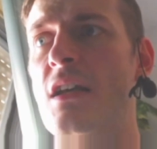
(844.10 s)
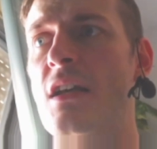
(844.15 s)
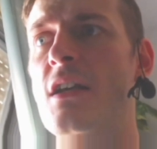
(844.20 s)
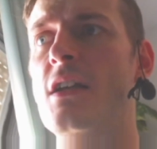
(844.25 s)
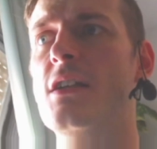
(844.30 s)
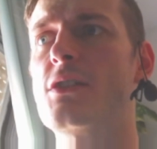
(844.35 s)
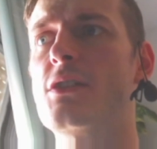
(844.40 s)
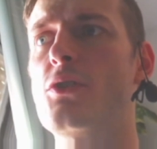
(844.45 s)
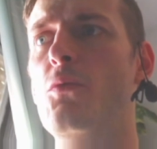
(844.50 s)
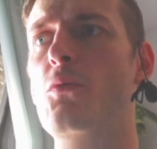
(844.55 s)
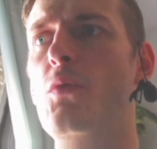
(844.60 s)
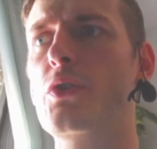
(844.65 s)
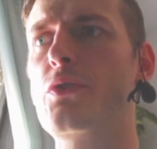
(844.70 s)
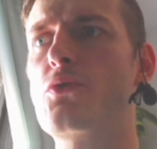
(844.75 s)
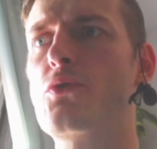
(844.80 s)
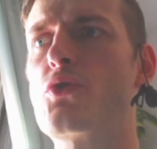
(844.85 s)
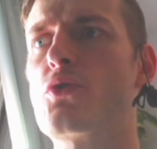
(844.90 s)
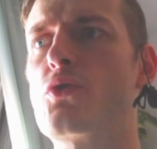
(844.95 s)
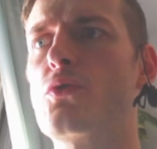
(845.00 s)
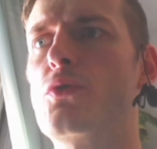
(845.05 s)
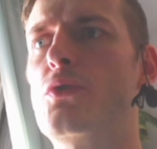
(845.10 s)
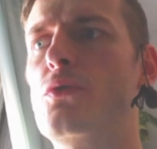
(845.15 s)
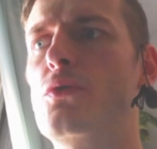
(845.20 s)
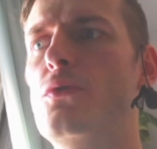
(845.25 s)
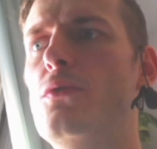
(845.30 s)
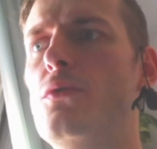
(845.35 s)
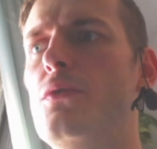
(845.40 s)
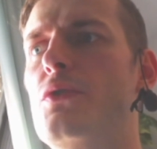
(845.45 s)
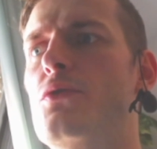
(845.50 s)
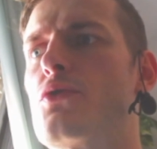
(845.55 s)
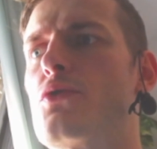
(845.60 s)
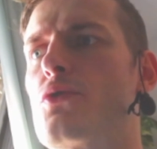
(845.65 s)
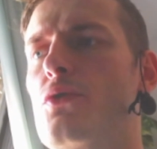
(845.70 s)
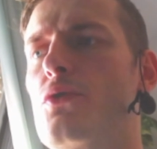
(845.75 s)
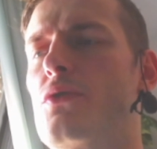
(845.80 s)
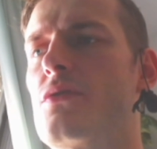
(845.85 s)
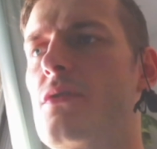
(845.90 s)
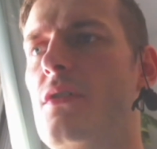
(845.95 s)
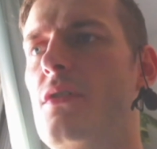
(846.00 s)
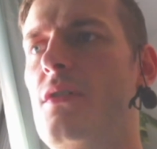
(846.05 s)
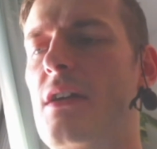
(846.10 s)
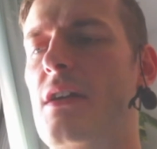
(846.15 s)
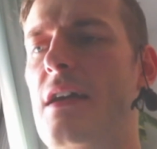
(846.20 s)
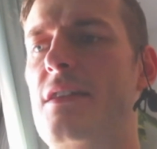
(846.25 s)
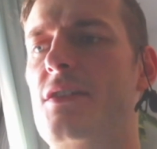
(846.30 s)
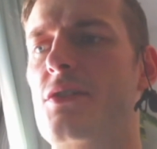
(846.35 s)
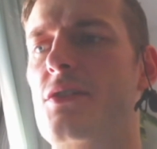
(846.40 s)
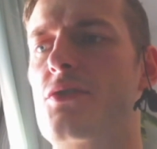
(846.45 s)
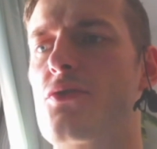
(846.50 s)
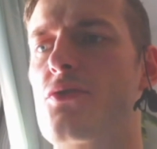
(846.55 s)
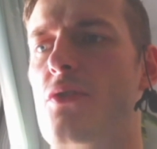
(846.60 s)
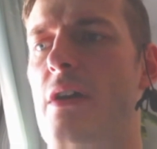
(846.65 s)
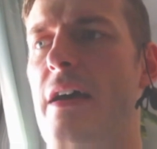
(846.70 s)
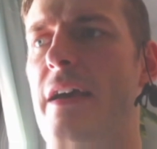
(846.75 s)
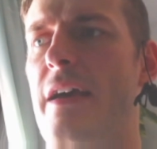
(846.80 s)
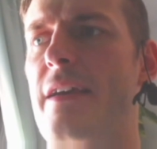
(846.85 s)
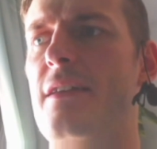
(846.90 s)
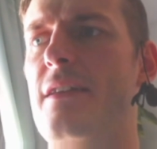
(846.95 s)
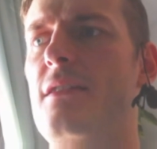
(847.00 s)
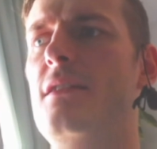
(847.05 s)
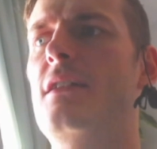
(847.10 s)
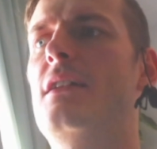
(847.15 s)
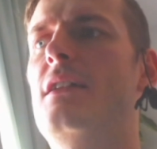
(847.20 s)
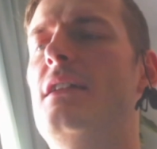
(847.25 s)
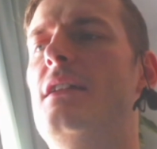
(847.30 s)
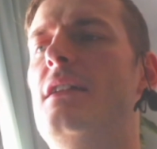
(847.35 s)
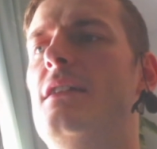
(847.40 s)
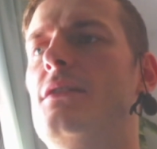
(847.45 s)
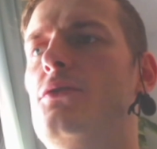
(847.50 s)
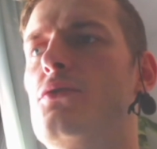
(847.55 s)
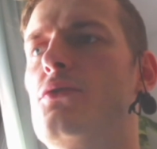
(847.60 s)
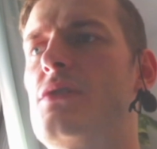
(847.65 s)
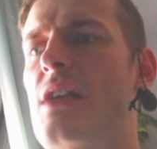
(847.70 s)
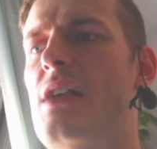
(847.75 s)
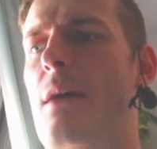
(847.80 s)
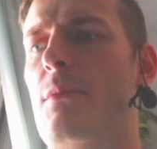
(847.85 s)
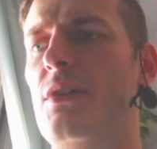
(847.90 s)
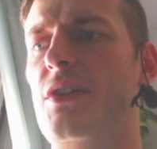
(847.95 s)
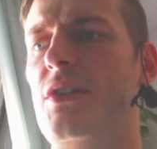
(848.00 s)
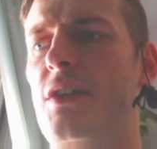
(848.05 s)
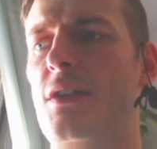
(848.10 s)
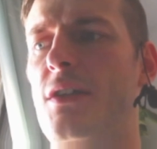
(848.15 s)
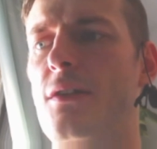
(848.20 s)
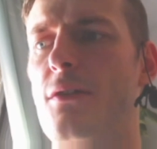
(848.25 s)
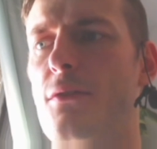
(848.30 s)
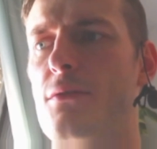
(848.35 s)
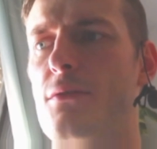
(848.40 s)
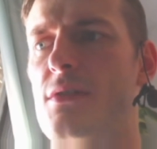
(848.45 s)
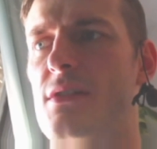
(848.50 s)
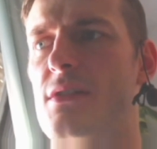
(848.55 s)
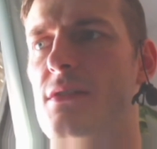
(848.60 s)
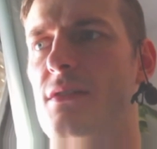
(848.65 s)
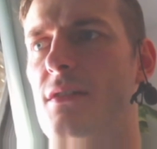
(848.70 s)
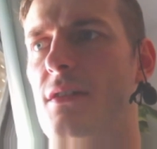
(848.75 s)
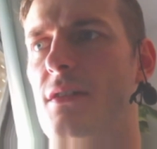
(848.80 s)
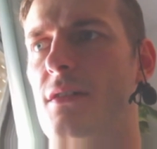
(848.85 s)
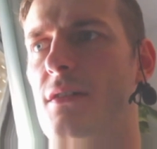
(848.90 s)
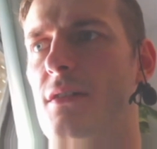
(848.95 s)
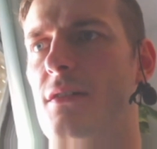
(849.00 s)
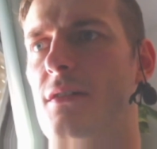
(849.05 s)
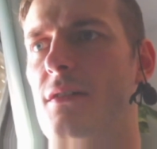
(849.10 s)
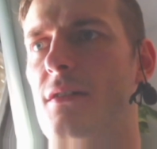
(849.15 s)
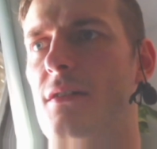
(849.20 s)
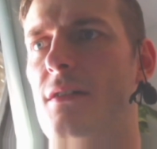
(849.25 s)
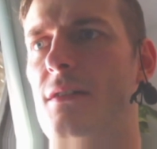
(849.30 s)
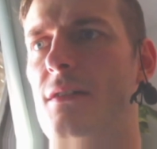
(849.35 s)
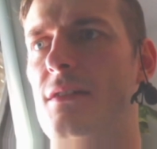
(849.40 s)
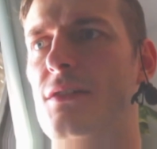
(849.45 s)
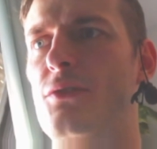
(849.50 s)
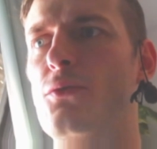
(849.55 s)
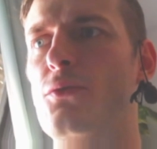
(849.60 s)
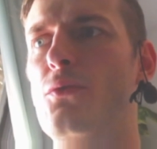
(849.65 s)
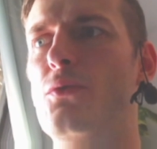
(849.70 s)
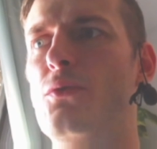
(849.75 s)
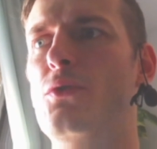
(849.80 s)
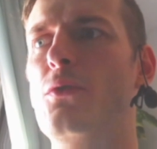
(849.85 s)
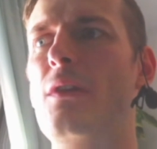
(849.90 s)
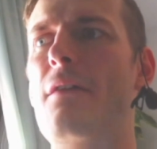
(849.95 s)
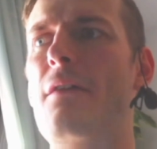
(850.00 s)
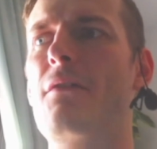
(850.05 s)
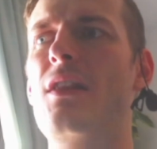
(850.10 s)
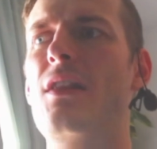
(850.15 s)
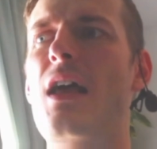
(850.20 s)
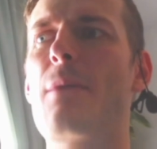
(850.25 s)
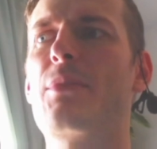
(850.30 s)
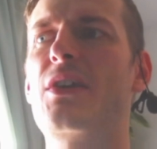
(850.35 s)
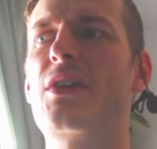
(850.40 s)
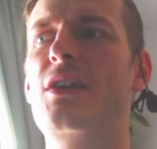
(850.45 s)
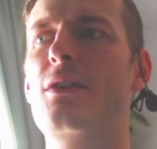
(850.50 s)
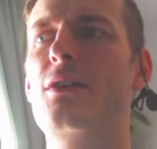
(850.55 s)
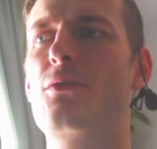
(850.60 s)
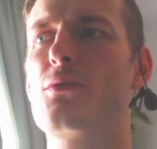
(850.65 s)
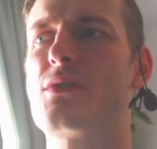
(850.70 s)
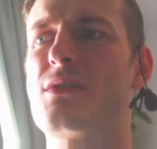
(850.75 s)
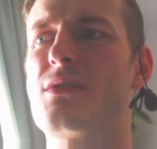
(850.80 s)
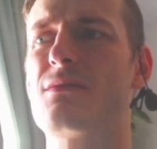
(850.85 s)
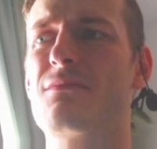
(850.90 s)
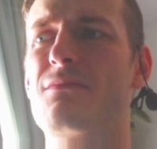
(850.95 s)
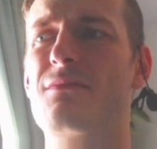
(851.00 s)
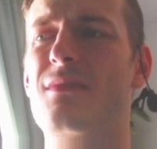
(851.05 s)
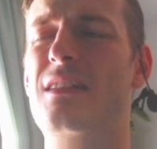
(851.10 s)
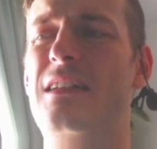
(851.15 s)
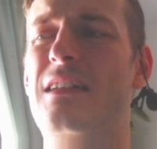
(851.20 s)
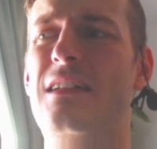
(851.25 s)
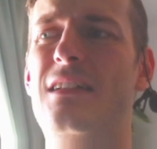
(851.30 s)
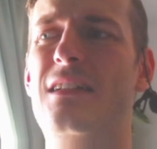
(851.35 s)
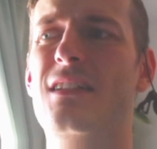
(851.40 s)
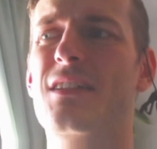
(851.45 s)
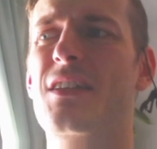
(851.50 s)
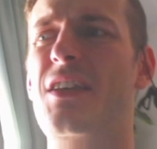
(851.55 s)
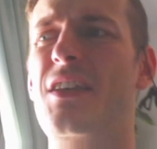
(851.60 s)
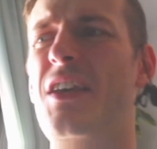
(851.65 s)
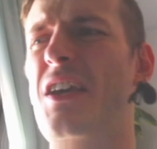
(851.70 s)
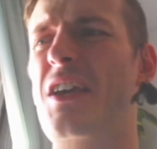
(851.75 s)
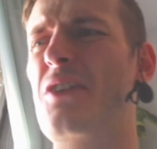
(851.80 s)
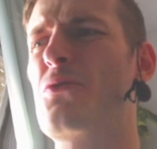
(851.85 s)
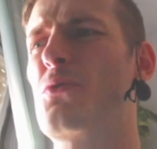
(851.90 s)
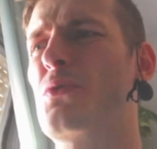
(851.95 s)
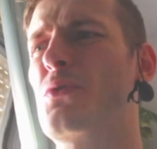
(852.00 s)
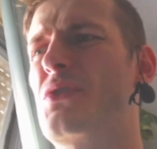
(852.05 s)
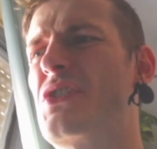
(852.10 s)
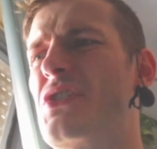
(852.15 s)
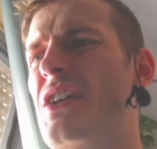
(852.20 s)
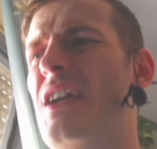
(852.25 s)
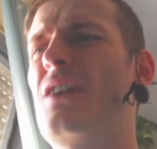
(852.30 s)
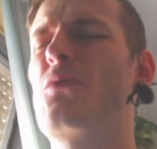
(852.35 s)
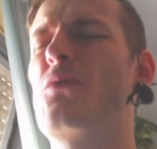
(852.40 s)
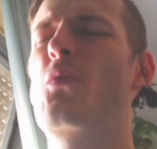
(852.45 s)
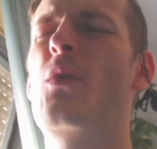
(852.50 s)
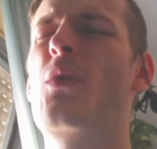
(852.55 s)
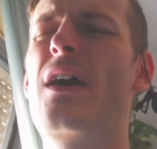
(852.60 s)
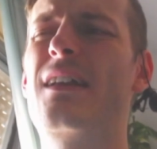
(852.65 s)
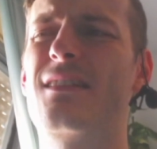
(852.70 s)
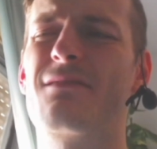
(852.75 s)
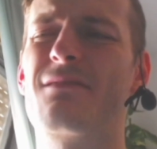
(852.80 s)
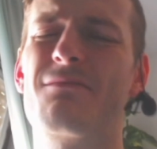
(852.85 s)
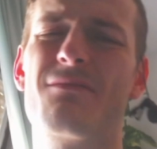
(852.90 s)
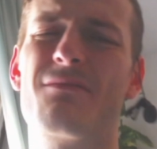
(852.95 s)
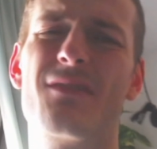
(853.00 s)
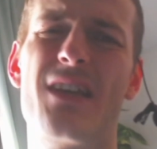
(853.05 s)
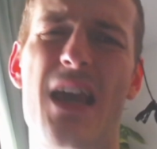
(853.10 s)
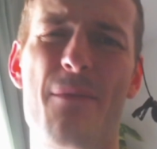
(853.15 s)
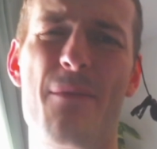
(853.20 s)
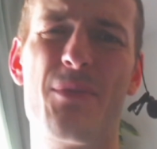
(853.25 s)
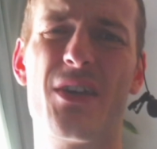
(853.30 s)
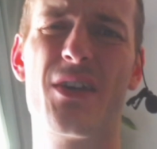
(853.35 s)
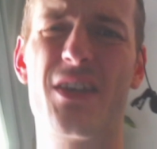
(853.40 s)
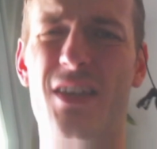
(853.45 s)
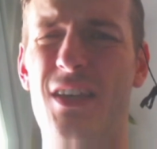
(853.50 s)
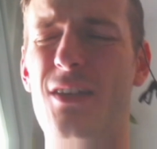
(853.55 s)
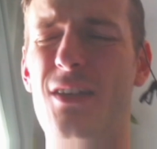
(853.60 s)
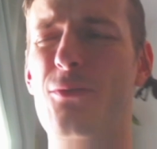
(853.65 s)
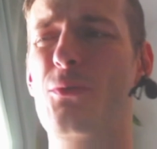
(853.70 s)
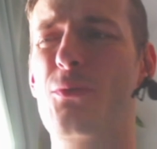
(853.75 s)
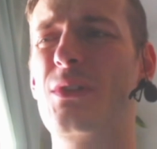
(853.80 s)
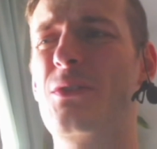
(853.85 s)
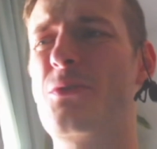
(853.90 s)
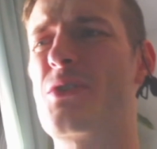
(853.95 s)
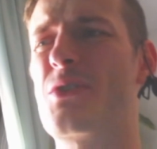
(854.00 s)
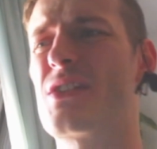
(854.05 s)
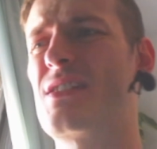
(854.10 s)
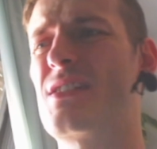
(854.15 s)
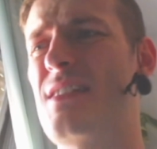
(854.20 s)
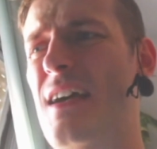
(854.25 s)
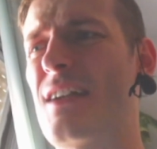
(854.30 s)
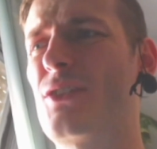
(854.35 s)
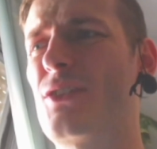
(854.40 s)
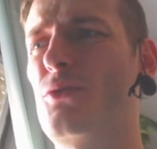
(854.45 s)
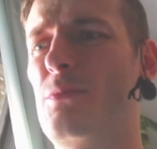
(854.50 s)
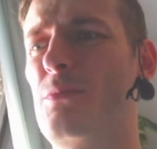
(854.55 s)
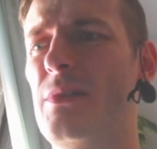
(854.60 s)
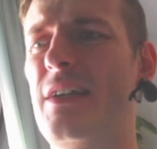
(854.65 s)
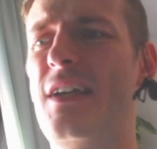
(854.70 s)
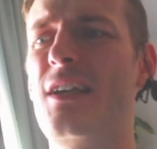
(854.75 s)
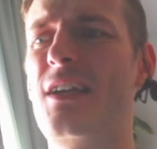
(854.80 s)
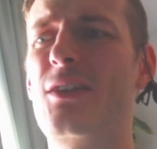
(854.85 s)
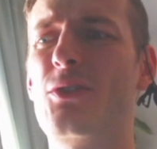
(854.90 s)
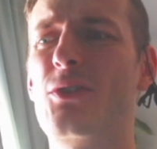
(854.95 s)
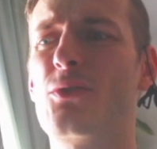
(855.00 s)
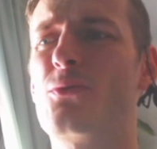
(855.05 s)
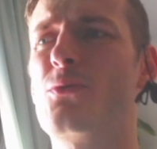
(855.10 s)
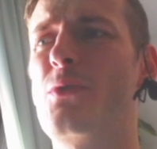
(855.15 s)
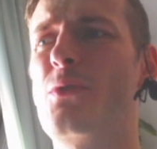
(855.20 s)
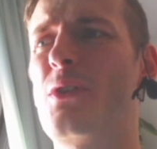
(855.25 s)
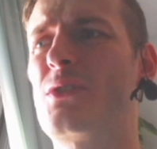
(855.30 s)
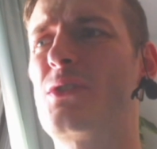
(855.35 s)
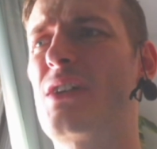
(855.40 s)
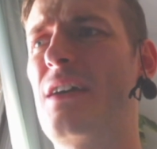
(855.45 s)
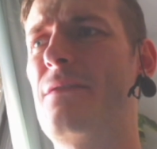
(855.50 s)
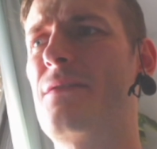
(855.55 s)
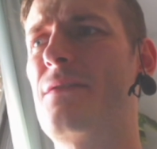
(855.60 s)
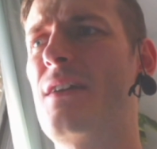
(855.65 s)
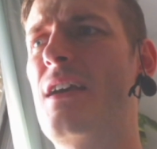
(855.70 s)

So what you should do, you should kind of try to summon heroes, to level up heroes. Here you could take one epic hero when you just start to play and you do not have